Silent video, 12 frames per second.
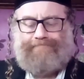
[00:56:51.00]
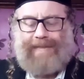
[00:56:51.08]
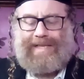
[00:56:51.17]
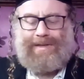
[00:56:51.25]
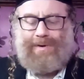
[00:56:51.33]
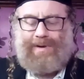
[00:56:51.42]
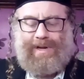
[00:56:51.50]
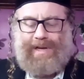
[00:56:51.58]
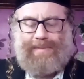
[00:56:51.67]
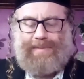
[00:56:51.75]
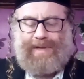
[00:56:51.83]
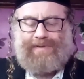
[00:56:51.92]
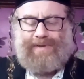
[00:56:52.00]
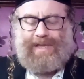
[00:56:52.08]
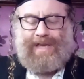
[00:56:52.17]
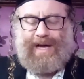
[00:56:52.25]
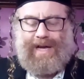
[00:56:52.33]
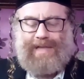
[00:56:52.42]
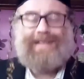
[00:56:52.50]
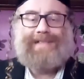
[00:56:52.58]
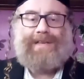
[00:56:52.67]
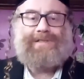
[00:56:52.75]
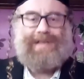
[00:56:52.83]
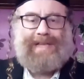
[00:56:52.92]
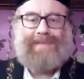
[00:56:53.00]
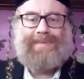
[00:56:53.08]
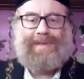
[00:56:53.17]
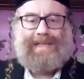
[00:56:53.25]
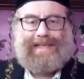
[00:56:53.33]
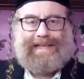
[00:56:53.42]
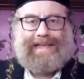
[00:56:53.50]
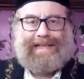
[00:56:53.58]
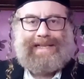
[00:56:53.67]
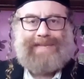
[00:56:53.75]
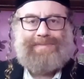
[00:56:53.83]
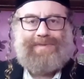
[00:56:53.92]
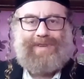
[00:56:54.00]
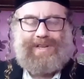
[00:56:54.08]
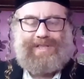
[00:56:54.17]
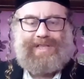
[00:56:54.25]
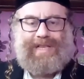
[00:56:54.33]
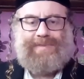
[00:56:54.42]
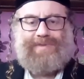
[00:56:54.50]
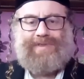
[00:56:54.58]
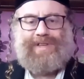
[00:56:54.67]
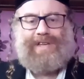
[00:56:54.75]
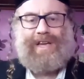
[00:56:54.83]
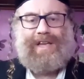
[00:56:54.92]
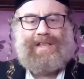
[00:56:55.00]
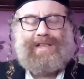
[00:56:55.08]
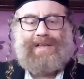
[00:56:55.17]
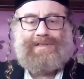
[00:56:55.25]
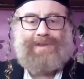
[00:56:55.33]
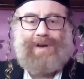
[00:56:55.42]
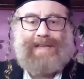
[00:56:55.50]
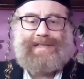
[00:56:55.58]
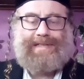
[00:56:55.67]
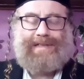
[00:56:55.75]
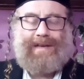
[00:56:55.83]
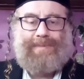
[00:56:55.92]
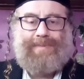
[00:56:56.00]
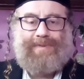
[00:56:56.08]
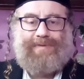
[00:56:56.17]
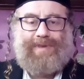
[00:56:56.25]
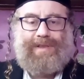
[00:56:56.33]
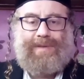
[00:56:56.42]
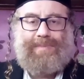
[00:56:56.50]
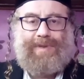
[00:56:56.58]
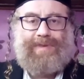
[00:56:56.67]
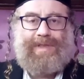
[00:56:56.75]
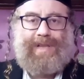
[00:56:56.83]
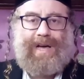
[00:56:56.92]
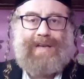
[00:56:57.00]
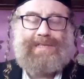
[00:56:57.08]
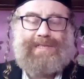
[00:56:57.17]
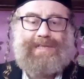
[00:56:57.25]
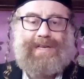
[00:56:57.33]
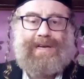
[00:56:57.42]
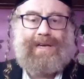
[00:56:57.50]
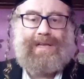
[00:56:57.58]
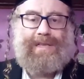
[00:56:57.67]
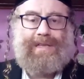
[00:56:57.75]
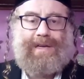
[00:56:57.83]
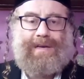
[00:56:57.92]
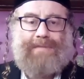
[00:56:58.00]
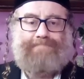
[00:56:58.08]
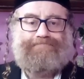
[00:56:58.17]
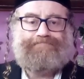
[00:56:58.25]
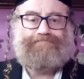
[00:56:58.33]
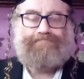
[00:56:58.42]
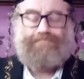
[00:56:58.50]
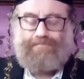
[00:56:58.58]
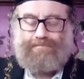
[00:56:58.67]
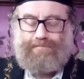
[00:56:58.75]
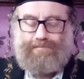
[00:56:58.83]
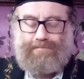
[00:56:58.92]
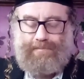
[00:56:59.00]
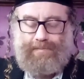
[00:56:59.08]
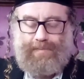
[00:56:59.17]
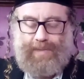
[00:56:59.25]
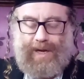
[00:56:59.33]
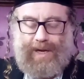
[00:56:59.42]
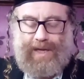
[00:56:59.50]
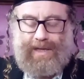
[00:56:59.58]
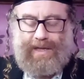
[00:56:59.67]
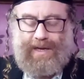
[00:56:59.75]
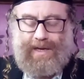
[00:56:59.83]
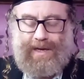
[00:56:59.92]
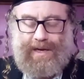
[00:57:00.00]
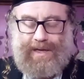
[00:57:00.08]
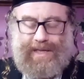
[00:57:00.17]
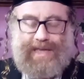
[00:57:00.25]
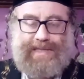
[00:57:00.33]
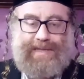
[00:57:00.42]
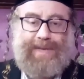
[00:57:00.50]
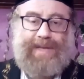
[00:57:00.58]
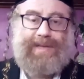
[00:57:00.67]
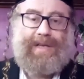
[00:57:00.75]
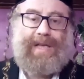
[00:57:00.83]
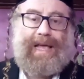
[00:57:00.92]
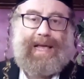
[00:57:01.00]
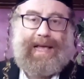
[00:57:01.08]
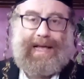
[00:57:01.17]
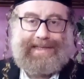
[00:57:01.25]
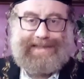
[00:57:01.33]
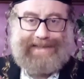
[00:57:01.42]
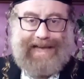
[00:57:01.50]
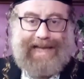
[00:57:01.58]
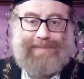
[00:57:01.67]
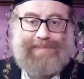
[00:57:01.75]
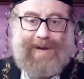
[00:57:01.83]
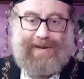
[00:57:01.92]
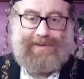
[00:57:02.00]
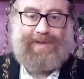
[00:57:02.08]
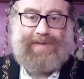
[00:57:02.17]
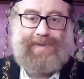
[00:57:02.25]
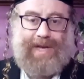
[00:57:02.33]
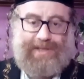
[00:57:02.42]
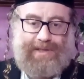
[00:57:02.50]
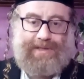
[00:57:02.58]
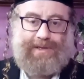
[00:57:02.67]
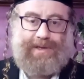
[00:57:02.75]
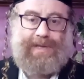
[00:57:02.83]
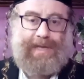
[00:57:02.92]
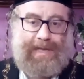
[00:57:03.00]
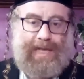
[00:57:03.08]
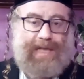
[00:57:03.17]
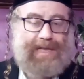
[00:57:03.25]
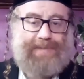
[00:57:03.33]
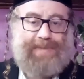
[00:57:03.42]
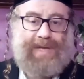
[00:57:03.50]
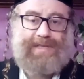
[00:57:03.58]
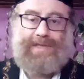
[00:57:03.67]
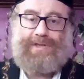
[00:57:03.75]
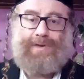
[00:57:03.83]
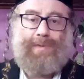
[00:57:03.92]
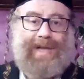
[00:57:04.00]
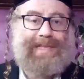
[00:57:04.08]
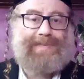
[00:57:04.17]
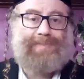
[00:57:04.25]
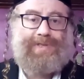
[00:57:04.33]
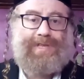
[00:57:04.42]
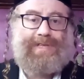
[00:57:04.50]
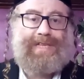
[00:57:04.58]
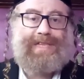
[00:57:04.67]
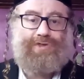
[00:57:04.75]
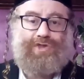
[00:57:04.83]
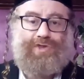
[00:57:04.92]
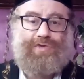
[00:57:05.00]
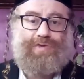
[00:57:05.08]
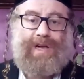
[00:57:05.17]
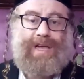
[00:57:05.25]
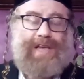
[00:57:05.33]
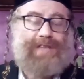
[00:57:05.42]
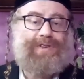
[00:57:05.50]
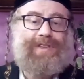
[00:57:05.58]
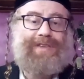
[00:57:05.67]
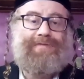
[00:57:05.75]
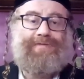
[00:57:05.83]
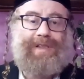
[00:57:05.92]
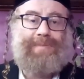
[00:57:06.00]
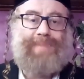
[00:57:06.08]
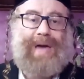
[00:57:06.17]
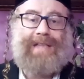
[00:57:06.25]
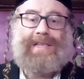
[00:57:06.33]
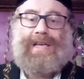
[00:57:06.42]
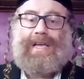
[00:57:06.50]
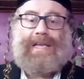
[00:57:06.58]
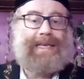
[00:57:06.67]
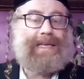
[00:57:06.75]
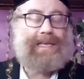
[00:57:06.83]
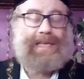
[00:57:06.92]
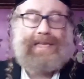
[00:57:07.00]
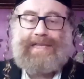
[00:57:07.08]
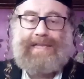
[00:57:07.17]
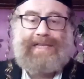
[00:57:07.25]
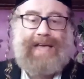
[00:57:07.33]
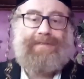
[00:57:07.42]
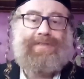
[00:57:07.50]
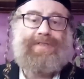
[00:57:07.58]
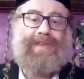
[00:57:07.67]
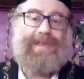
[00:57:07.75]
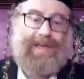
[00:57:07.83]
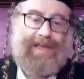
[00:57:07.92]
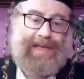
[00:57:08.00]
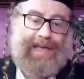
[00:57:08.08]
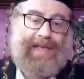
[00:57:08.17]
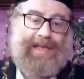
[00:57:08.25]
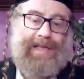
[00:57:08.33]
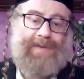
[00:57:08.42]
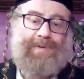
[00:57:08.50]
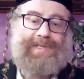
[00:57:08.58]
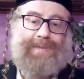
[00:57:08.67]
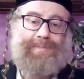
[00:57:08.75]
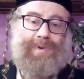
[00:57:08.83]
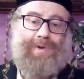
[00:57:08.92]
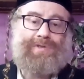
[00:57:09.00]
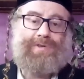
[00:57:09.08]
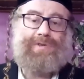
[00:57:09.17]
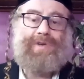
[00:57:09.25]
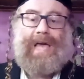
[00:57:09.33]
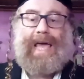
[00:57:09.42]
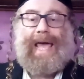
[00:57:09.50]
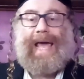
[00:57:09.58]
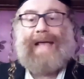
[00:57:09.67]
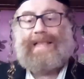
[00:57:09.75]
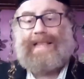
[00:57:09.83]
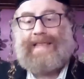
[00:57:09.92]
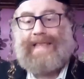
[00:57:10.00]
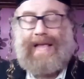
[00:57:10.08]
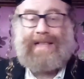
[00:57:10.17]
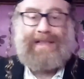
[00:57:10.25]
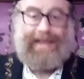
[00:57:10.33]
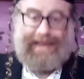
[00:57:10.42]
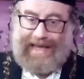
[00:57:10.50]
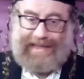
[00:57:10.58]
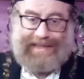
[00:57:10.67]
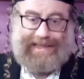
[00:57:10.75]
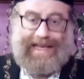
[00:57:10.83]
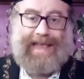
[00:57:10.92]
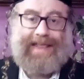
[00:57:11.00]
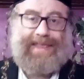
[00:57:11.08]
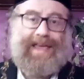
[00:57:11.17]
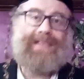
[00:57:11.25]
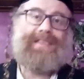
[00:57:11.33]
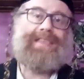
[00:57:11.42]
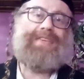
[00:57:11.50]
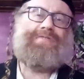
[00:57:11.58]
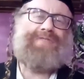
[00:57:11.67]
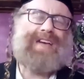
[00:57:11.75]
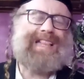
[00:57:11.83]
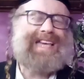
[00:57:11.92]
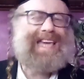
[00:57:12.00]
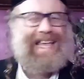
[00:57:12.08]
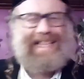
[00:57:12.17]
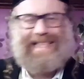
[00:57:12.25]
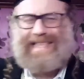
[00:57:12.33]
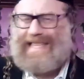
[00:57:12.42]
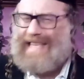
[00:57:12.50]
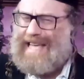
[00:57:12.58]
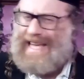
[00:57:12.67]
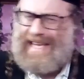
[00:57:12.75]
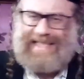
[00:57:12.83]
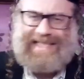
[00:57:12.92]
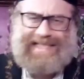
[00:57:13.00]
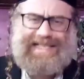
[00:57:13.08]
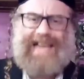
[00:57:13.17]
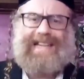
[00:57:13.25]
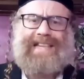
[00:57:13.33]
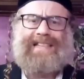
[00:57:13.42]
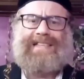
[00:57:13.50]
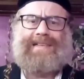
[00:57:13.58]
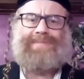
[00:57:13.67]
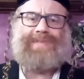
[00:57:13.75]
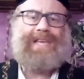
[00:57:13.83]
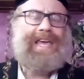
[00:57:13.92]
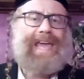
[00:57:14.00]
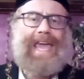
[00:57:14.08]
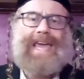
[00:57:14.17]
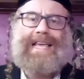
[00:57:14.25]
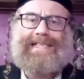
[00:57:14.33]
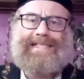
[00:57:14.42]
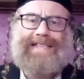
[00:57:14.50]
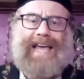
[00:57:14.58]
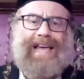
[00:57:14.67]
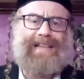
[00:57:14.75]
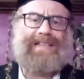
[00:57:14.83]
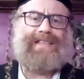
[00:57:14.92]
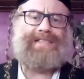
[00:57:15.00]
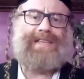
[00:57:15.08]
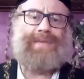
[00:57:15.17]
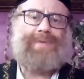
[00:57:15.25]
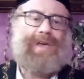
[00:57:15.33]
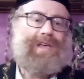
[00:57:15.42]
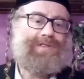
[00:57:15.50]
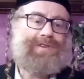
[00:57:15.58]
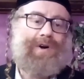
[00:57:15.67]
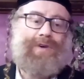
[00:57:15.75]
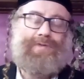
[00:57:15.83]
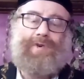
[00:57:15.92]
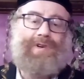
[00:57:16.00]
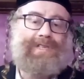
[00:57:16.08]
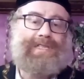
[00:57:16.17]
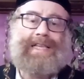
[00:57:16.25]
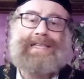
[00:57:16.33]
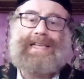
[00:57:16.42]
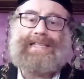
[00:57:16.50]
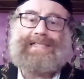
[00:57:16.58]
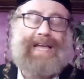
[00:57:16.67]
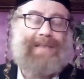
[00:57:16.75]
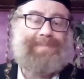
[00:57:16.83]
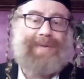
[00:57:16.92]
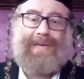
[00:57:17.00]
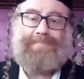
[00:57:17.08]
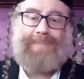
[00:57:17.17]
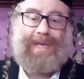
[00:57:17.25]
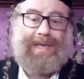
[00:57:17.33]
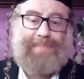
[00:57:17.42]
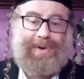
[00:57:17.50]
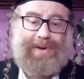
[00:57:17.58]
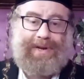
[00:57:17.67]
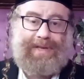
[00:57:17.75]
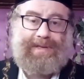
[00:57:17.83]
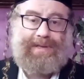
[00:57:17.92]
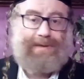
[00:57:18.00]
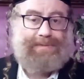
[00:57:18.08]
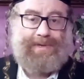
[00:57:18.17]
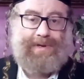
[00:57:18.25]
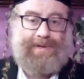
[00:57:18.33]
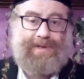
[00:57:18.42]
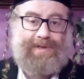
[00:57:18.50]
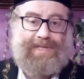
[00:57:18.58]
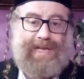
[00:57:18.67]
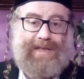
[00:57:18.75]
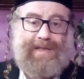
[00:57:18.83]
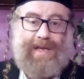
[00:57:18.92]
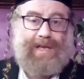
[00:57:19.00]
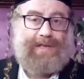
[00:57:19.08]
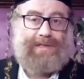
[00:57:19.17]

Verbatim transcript: But only between on. So, so let me let me finish. Let me finish. And uh, so it's uh, between between us uh, and um, and uh, and another man. And second part of the question, so let, let me answer. once person did teshuva, so he felt bad, he, he did everything he, he was supposed to, and then, let's say, then he fell and did exactly the same, exactly the same. So of course, it does not make him hypocrite, you understand?